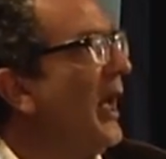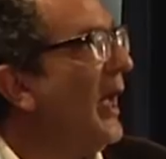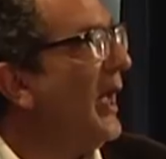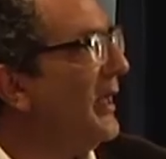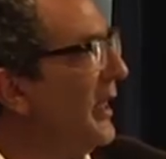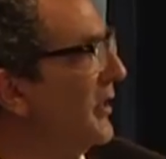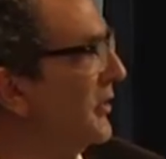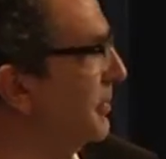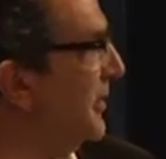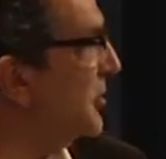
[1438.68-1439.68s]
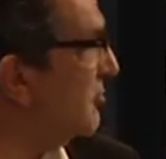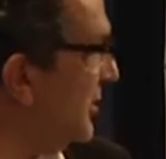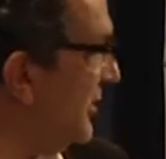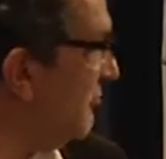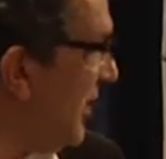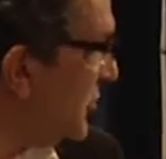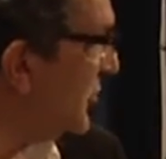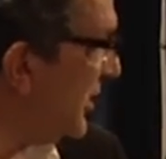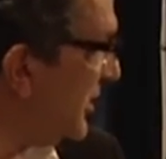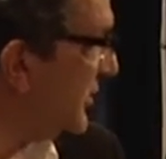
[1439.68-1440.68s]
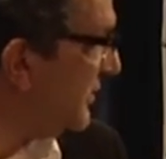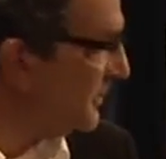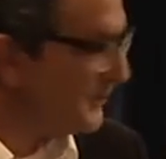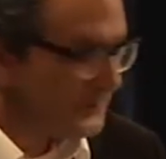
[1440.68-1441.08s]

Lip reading: an administrative rationalism